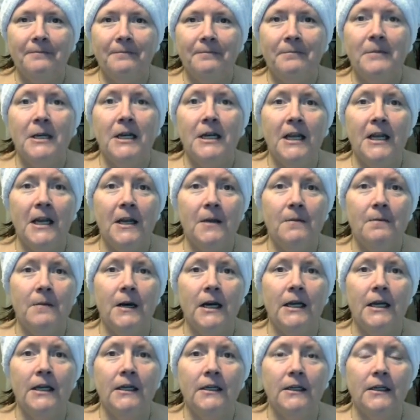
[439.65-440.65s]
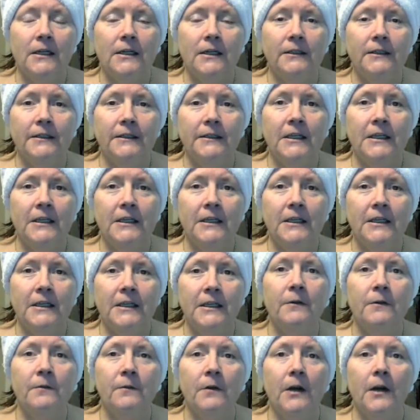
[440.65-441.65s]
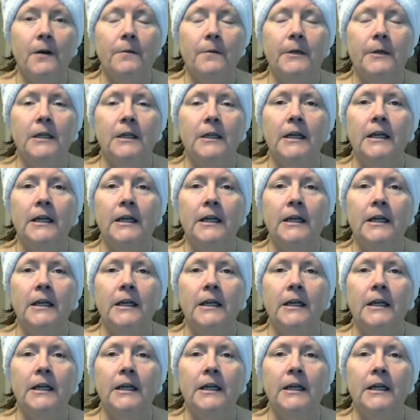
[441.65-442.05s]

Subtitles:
mitigate my EMF environment.